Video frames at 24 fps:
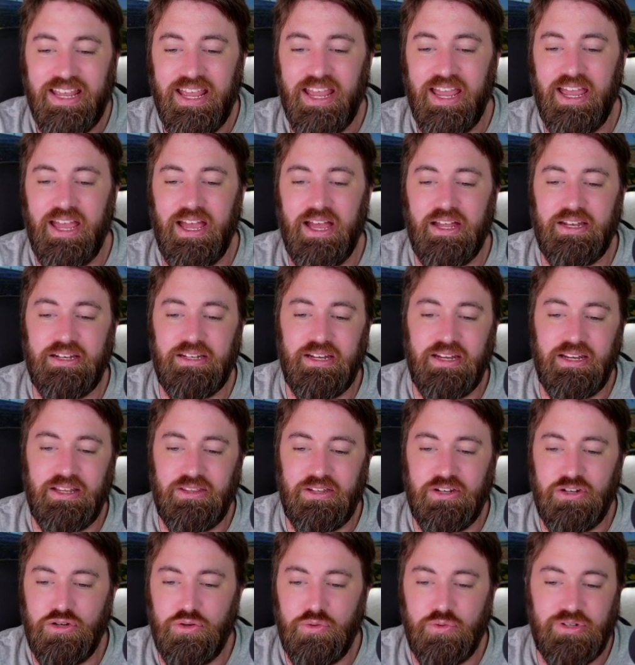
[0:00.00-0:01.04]
And in
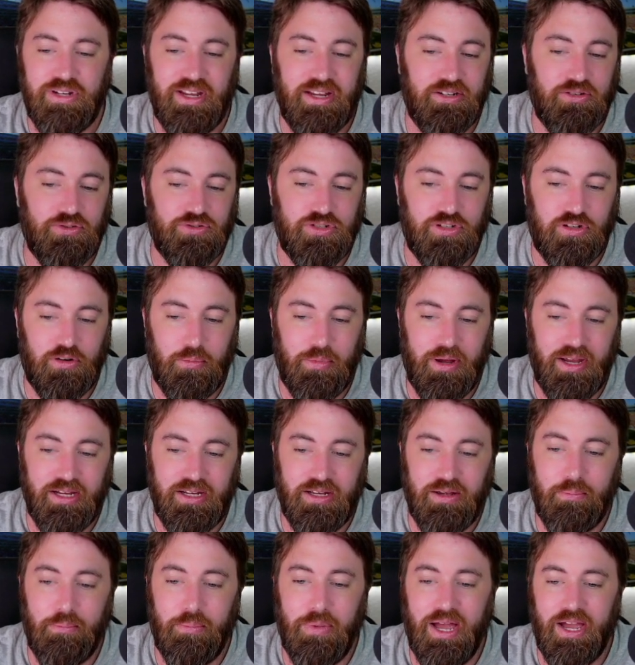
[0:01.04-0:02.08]
the new Daniel
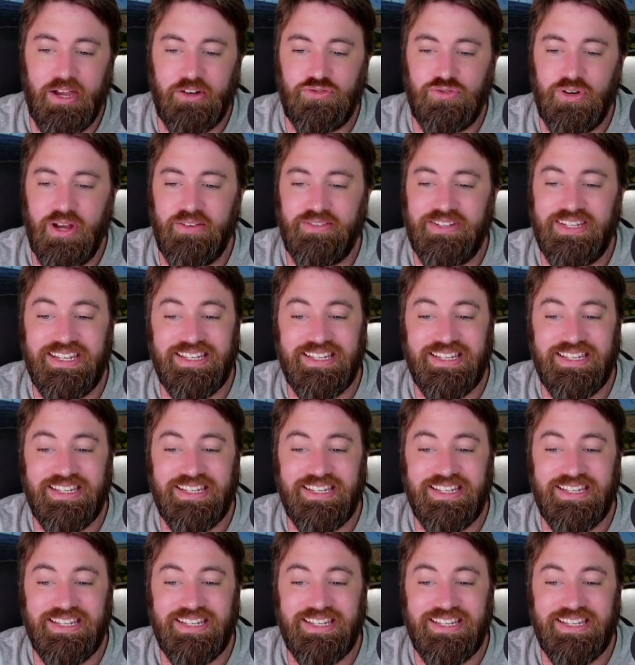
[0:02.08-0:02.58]
Jeremiah mock draft,